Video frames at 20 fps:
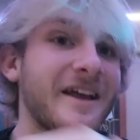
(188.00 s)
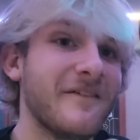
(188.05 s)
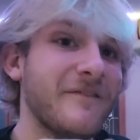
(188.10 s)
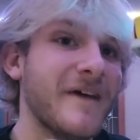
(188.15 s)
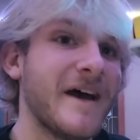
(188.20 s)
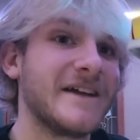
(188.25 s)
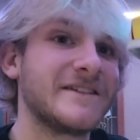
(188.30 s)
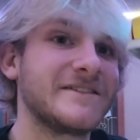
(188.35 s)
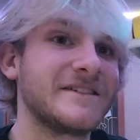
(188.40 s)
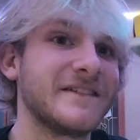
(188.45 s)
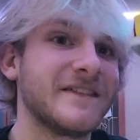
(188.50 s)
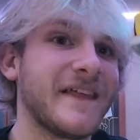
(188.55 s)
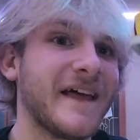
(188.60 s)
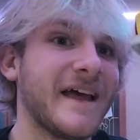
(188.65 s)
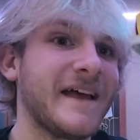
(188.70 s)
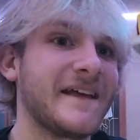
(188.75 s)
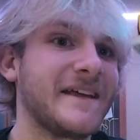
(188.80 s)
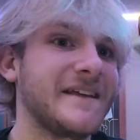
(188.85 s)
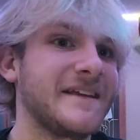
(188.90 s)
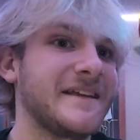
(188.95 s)
Imagine
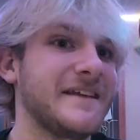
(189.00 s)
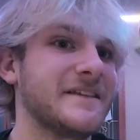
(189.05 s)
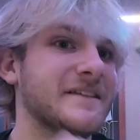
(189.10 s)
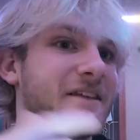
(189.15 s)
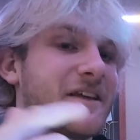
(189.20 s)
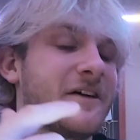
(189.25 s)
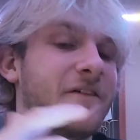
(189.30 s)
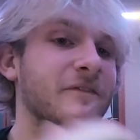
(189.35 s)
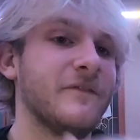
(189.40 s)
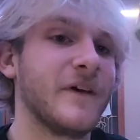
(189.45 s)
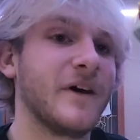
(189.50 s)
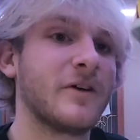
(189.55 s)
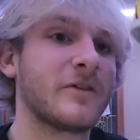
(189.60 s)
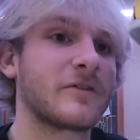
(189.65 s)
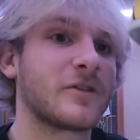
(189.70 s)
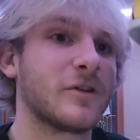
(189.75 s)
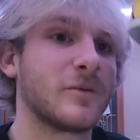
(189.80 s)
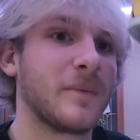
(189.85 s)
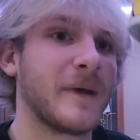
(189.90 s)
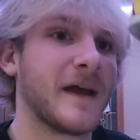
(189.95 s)
that is a
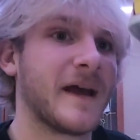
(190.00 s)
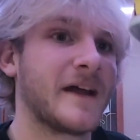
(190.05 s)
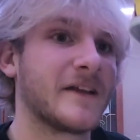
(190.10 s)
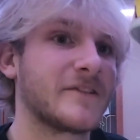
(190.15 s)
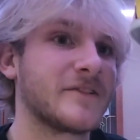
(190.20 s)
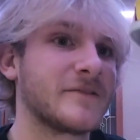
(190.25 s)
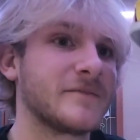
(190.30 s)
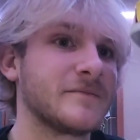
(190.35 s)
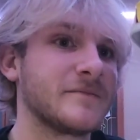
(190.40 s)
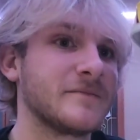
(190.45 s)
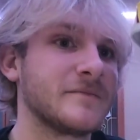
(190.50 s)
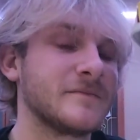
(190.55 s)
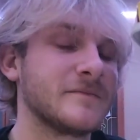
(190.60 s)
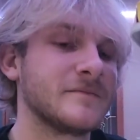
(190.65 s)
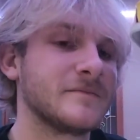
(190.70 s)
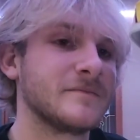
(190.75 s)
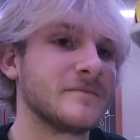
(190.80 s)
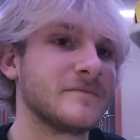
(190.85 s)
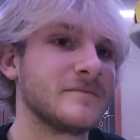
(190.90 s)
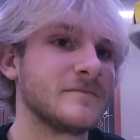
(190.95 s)
Velcro patch,
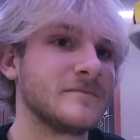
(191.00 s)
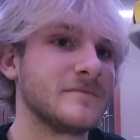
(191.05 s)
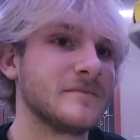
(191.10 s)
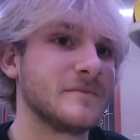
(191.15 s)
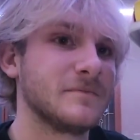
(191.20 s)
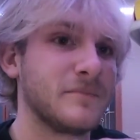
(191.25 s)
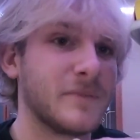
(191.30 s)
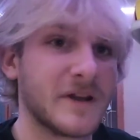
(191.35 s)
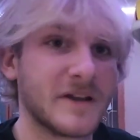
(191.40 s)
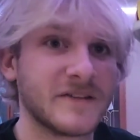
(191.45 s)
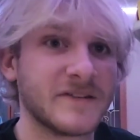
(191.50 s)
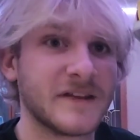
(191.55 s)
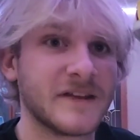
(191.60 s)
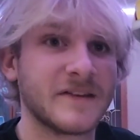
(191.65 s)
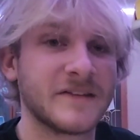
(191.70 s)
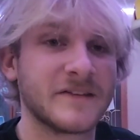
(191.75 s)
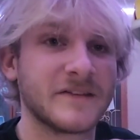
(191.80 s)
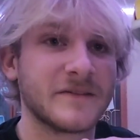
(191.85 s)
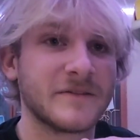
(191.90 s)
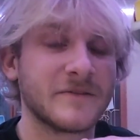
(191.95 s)
but it
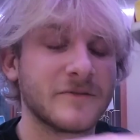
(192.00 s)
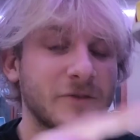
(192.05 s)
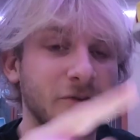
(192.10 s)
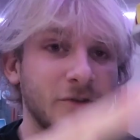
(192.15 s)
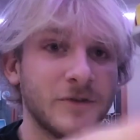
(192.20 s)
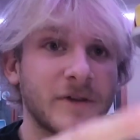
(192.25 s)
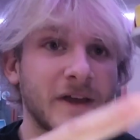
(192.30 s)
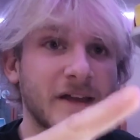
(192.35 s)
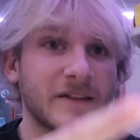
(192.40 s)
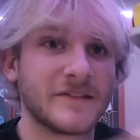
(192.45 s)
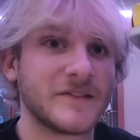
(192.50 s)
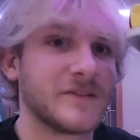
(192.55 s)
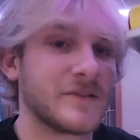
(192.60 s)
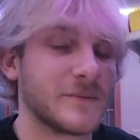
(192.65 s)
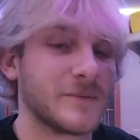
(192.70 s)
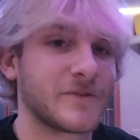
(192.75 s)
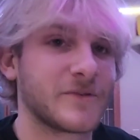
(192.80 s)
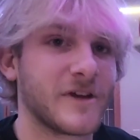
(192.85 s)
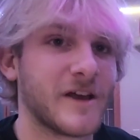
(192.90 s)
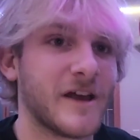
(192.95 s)
says for you guys to
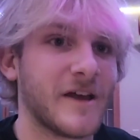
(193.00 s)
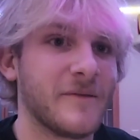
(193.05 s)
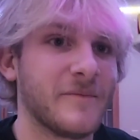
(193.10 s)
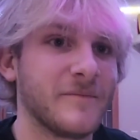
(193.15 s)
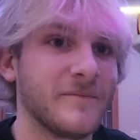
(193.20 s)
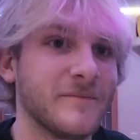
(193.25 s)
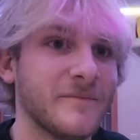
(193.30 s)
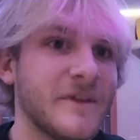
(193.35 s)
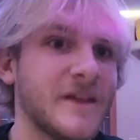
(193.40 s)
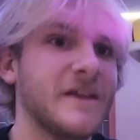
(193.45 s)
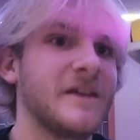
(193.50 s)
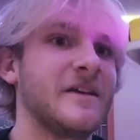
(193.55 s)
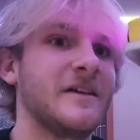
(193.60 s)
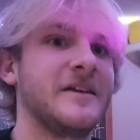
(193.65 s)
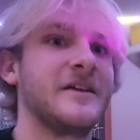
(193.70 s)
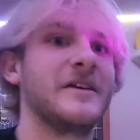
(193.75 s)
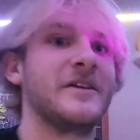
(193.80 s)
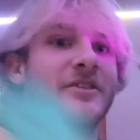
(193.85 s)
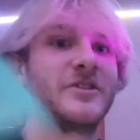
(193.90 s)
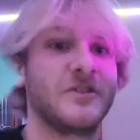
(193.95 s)
subscribe.
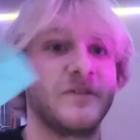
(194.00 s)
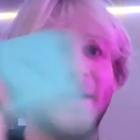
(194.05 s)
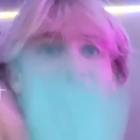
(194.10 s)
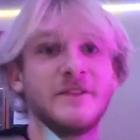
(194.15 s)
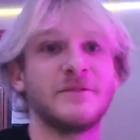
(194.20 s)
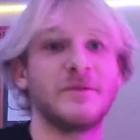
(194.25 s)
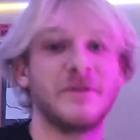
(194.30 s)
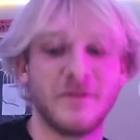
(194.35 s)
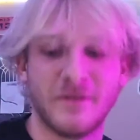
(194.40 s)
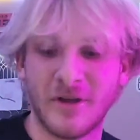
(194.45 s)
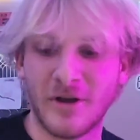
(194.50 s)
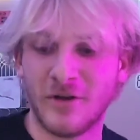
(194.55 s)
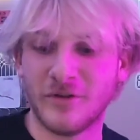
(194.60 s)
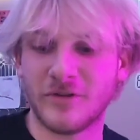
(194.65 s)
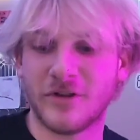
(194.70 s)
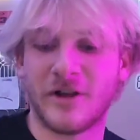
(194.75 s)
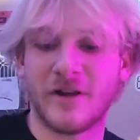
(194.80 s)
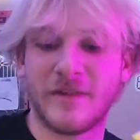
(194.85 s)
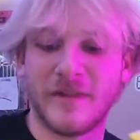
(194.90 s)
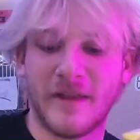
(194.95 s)
So that's what goes
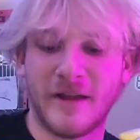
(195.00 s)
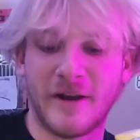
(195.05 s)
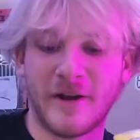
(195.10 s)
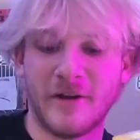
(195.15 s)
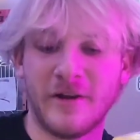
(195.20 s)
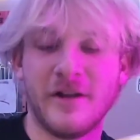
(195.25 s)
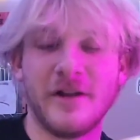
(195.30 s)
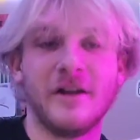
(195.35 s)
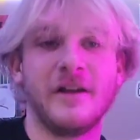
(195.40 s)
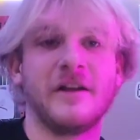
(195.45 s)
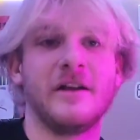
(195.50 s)
on there.